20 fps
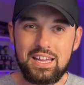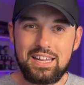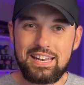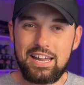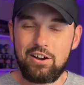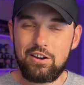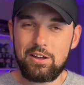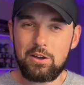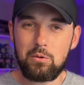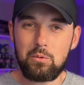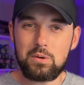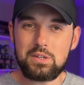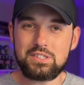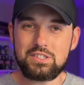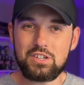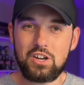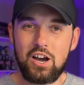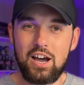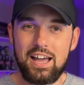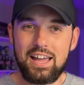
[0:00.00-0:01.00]
Now, it
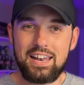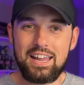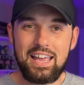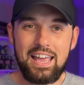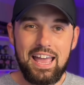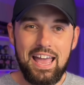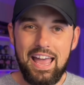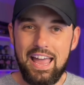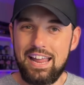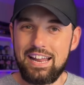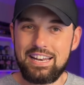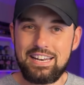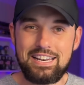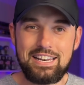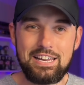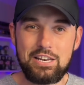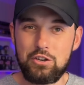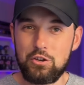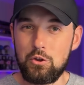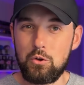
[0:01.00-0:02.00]
was not Hayden
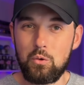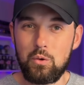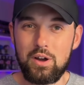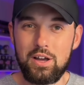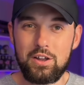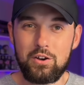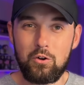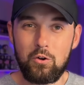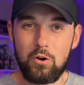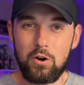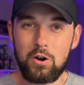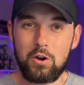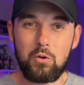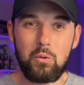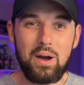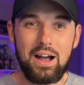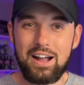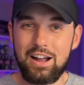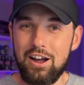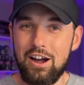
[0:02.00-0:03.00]
and Ewan or
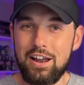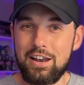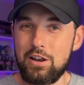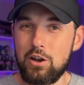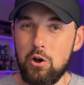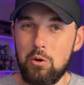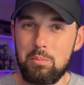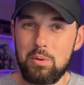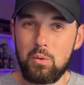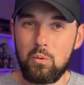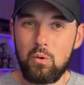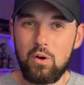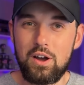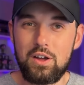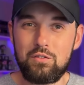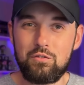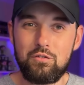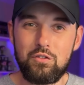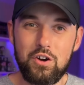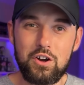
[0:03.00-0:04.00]
Qui Gon and Obi
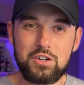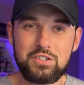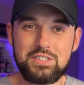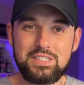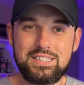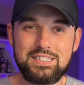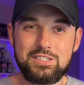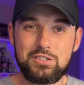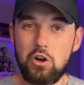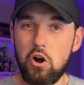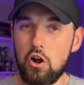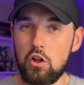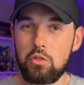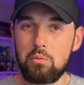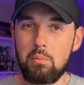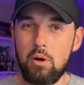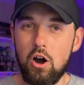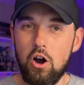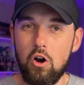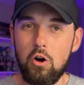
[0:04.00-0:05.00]
Wan versus Darth
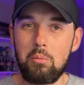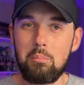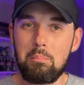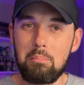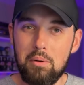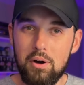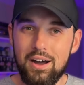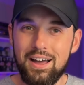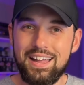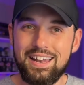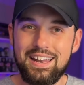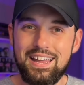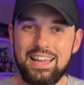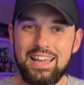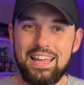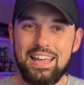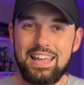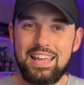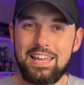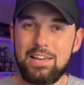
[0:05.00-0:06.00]
Maul, but
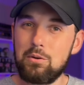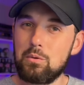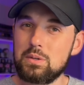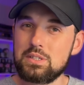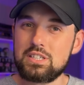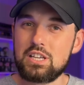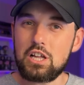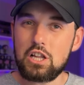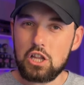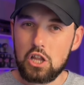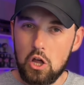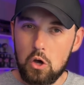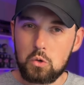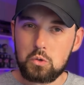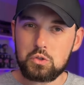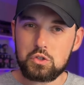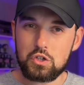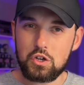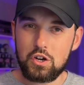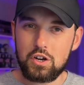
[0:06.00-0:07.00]
it was
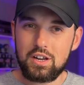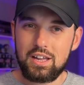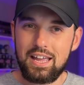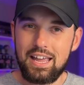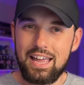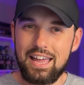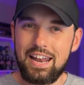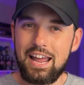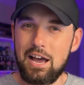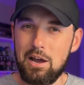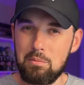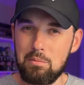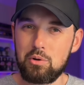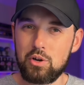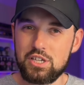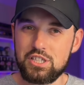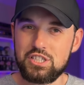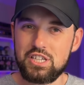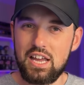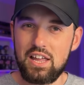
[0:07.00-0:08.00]
closer and I
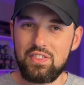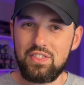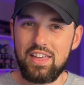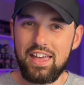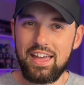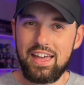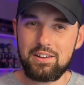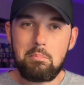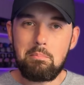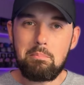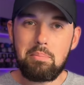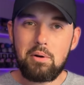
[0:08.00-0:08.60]
appreciate that.